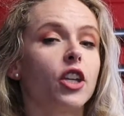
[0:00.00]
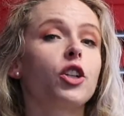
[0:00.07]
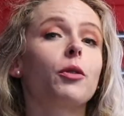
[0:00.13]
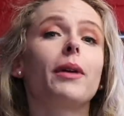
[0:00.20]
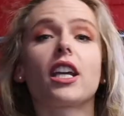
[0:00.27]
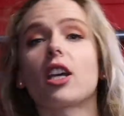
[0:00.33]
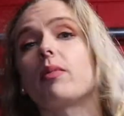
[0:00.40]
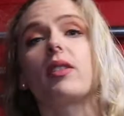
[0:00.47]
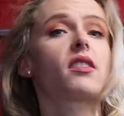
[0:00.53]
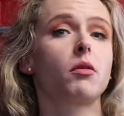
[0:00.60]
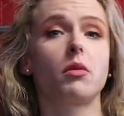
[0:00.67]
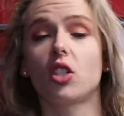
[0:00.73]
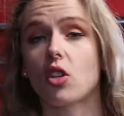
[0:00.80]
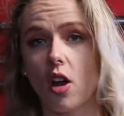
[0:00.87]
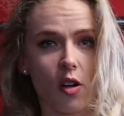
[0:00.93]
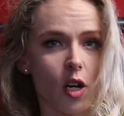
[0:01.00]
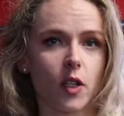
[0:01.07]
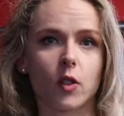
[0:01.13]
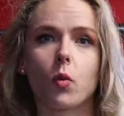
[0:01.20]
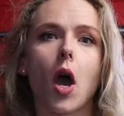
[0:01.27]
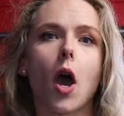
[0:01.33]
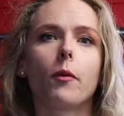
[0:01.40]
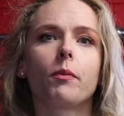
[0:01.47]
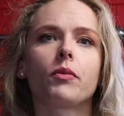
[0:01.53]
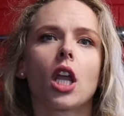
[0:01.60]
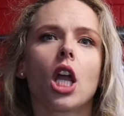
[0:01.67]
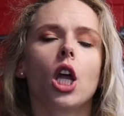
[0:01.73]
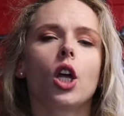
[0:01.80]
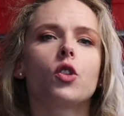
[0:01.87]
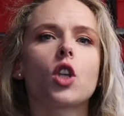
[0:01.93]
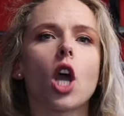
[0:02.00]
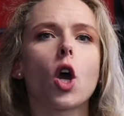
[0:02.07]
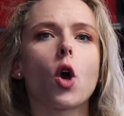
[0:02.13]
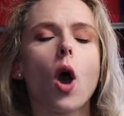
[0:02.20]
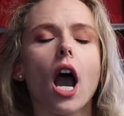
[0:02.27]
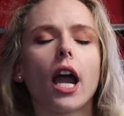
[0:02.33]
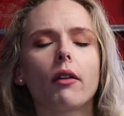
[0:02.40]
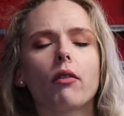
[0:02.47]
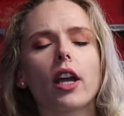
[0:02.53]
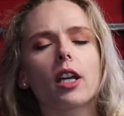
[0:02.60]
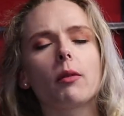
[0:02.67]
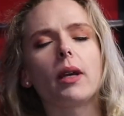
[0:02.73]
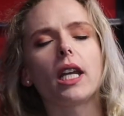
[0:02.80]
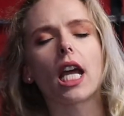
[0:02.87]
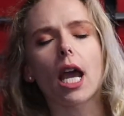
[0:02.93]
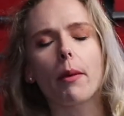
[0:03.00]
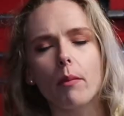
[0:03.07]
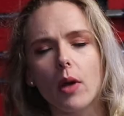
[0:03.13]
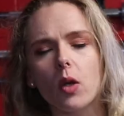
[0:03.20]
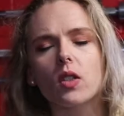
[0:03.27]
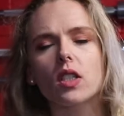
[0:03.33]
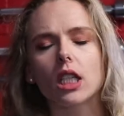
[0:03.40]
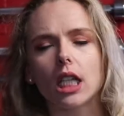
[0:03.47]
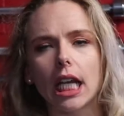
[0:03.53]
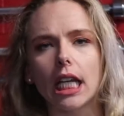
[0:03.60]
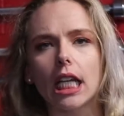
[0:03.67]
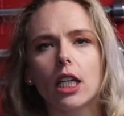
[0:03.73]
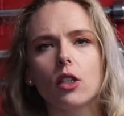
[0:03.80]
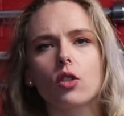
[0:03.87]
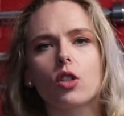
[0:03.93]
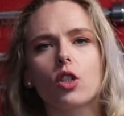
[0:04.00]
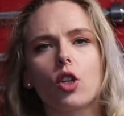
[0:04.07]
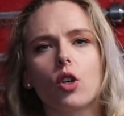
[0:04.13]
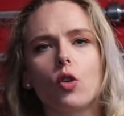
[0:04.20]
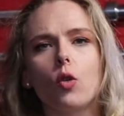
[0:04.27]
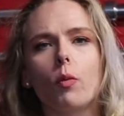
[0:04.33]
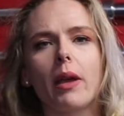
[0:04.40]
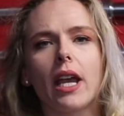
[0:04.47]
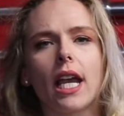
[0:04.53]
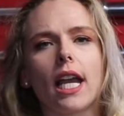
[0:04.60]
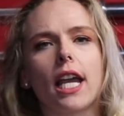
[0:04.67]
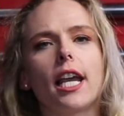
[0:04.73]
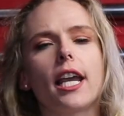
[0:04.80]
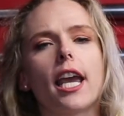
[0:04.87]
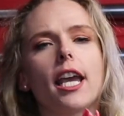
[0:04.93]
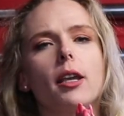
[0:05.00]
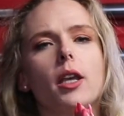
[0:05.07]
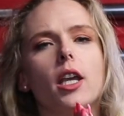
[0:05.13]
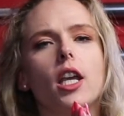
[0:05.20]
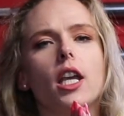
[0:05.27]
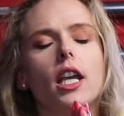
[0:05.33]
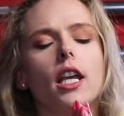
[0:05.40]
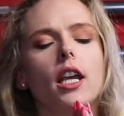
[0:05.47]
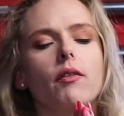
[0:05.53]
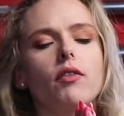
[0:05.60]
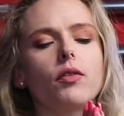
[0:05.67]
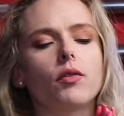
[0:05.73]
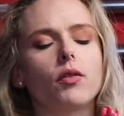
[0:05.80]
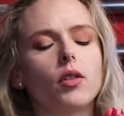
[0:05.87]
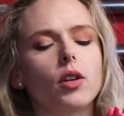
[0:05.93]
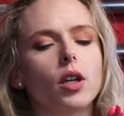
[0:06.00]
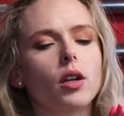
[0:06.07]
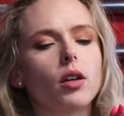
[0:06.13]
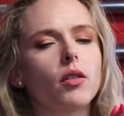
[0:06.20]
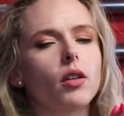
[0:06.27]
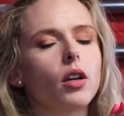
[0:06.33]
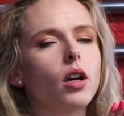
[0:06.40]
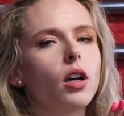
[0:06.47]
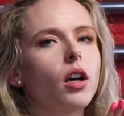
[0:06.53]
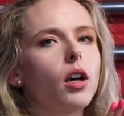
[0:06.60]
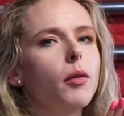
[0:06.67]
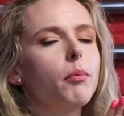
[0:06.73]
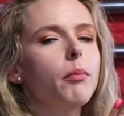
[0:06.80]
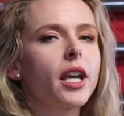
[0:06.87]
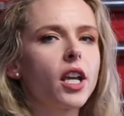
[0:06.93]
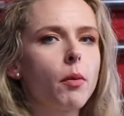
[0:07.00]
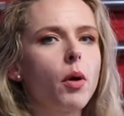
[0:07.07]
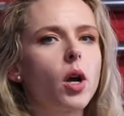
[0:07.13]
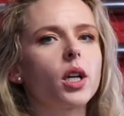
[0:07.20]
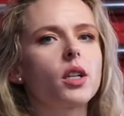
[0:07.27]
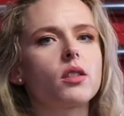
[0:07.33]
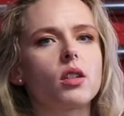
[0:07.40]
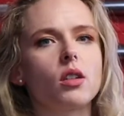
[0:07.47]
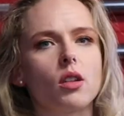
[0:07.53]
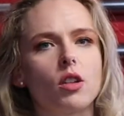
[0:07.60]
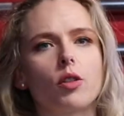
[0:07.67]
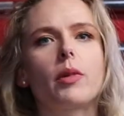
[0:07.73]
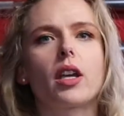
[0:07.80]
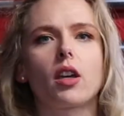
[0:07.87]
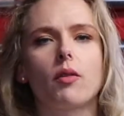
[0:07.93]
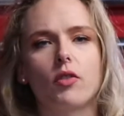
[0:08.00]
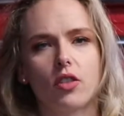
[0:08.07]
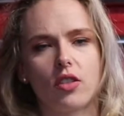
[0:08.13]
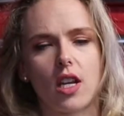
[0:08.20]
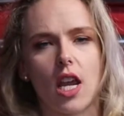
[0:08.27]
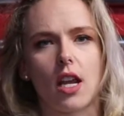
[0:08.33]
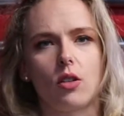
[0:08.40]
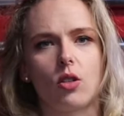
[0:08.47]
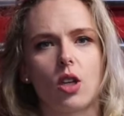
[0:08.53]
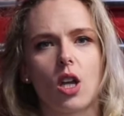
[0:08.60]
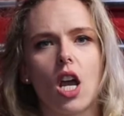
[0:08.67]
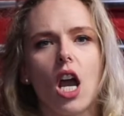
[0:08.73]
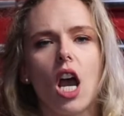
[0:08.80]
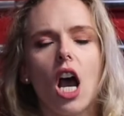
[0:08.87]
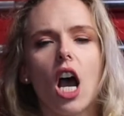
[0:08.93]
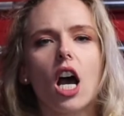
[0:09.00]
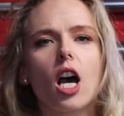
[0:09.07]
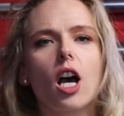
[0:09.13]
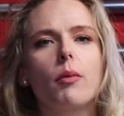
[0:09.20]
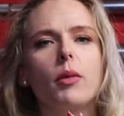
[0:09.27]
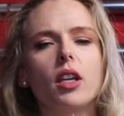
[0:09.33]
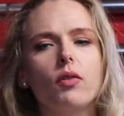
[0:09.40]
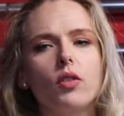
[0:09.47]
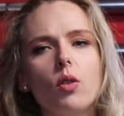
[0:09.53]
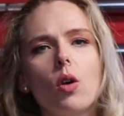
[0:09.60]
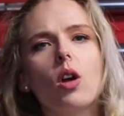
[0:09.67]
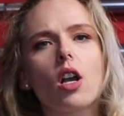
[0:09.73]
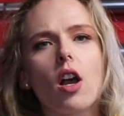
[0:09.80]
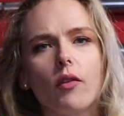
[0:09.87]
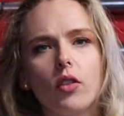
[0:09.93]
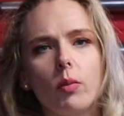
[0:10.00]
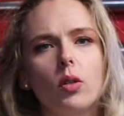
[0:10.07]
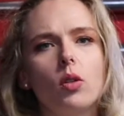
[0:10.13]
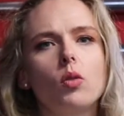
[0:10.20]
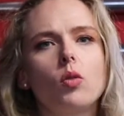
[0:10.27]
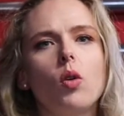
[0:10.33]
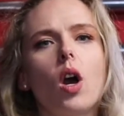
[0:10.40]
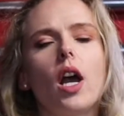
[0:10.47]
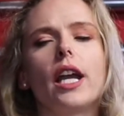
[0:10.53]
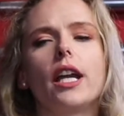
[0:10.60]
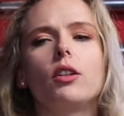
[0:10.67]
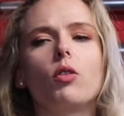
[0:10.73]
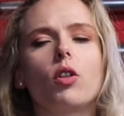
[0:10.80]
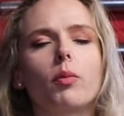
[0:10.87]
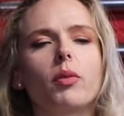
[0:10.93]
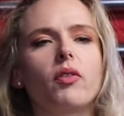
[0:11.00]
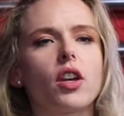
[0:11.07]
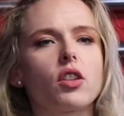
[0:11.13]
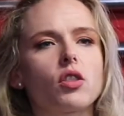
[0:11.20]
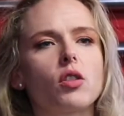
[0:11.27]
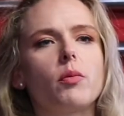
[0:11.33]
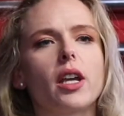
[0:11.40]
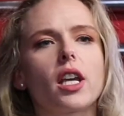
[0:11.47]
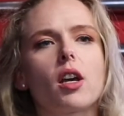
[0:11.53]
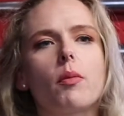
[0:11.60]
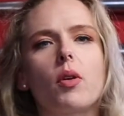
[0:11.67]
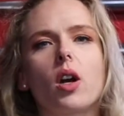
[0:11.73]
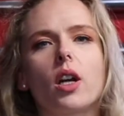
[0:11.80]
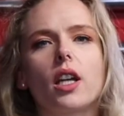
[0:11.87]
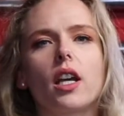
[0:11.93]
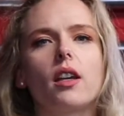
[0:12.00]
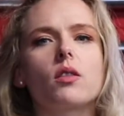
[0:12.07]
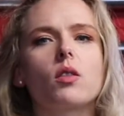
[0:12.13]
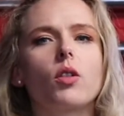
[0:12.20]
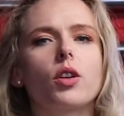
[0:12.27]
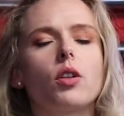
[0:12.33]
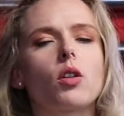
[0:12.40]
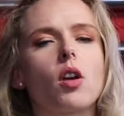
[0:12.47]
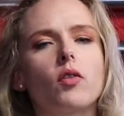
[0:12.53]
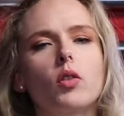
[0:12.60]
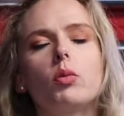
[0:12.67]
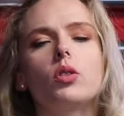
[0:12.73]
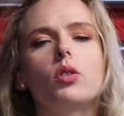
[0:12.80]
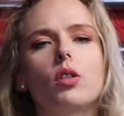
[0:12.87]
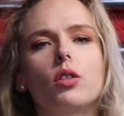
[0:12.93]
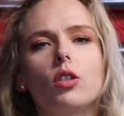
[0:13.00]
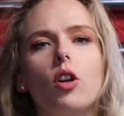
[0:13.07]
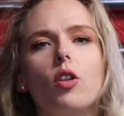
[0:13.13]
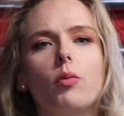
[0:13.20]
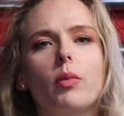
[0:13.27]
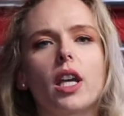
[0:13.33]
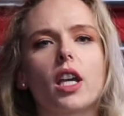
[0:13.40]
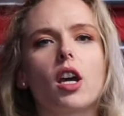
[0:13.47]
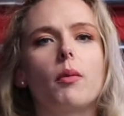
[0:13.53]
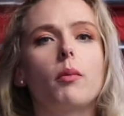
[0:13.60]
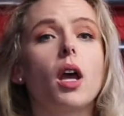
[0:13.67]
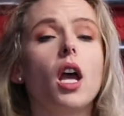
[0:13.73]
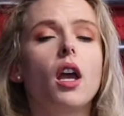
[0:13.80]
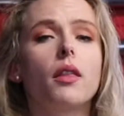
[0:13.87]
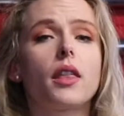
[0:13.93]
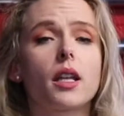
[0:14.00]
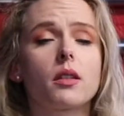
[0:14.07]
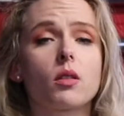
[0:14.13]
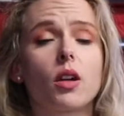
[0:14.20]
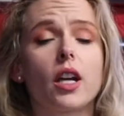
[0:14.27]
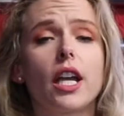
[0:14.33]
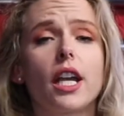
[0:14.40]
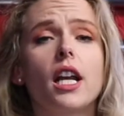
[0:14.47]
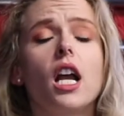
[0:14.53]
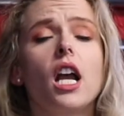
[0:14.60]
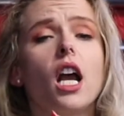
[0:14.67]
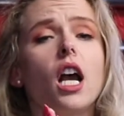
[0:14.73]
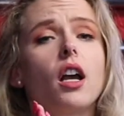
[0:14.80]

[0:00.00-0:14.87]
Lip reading: Your makeup is gonna be darker as well. So I recommend most ladies to pay a makeup artist to do your makeup for stage. If you are comfortable and you are a professional makeup artist, or you're comfortable doing your own makeup, that's great.